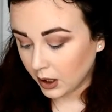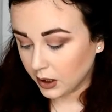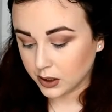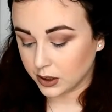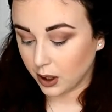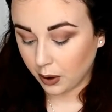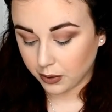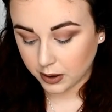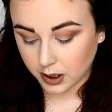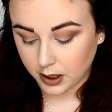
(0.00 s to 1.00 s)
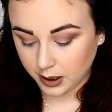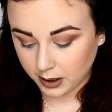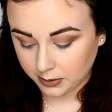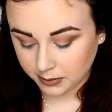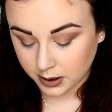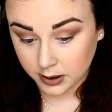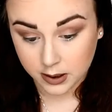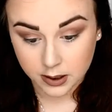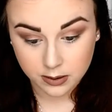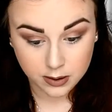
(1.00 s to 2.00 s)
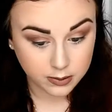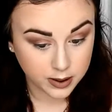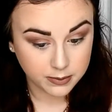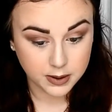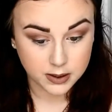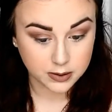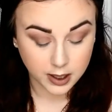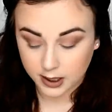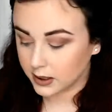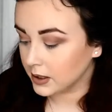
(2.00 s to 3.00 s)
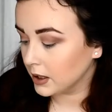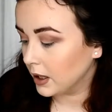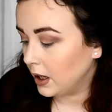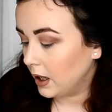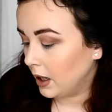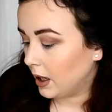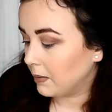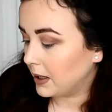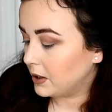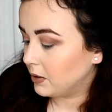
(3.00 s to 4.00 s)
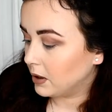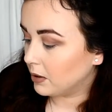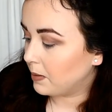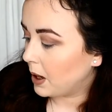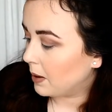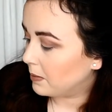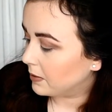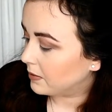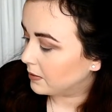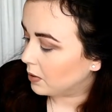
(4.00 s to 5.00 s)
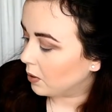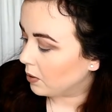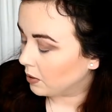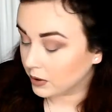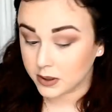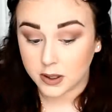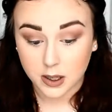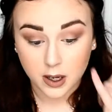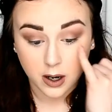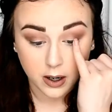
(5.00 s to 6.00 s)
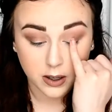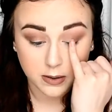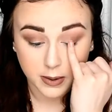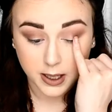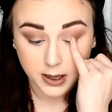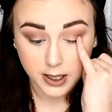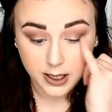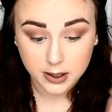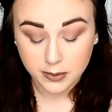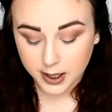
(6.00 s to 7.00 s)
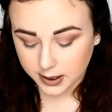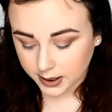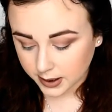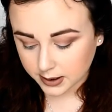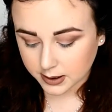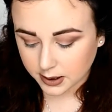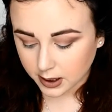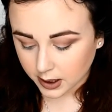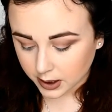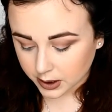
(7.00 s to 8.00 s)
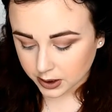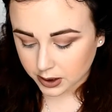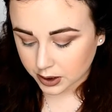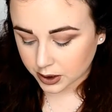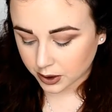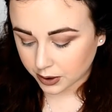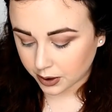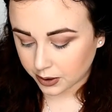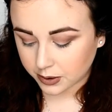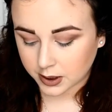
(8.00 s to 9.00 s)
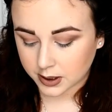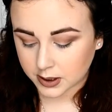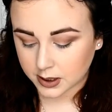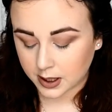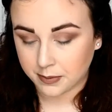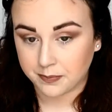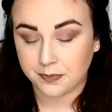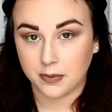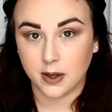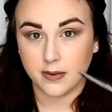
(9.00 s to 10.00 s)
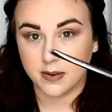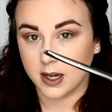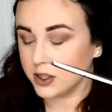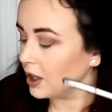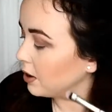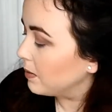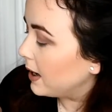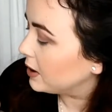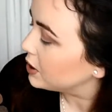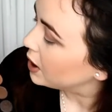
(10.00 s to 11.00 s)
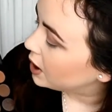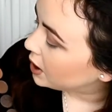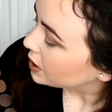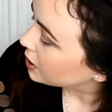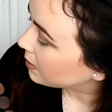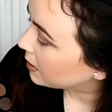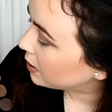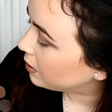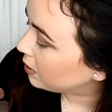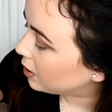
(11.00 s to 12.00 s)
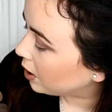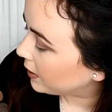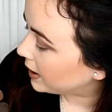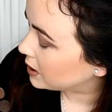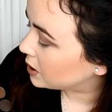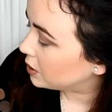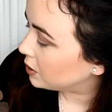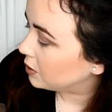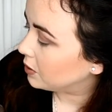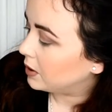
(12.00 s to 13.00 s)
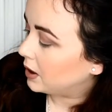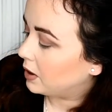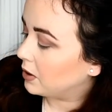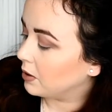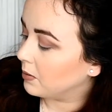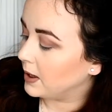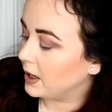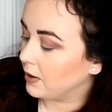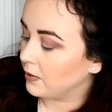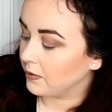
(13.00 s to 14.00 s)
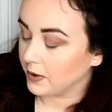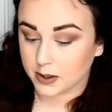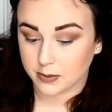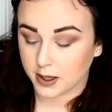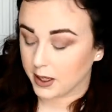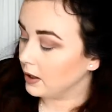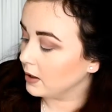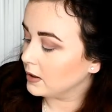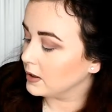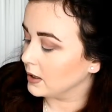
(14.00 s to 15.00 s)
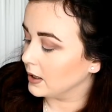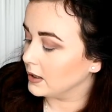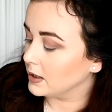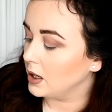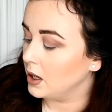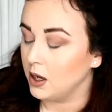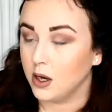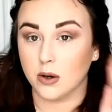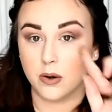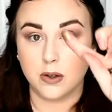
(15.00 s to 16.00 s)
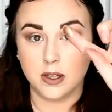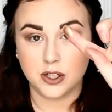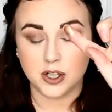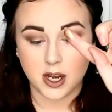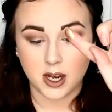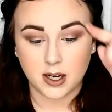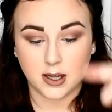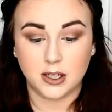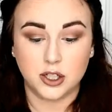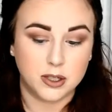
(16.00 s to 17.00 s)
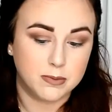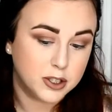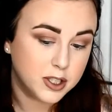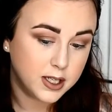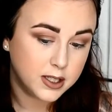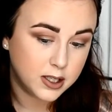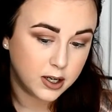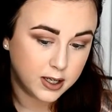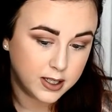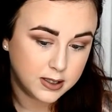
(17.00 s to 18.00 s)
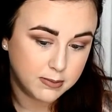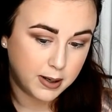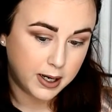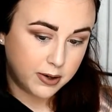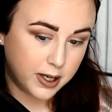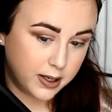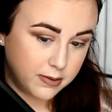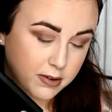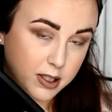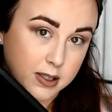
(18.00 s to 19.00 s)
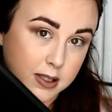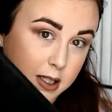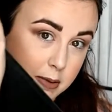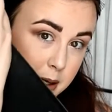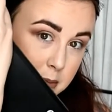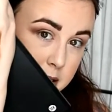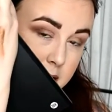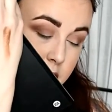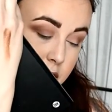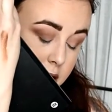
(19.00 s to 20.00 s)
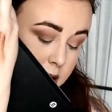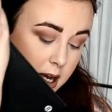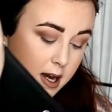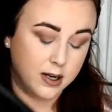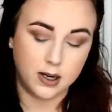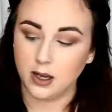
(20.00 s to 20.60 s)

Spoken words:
So, I don't know what I'm going to do next. I might do a little pop of gold on lid right here just to show you this flat shader brush. So I'm going to go into the 3rd one down, 1st one here. It's a nice golden shade. These shimmer shades are nice and buttery. You can see the pigmentation on that.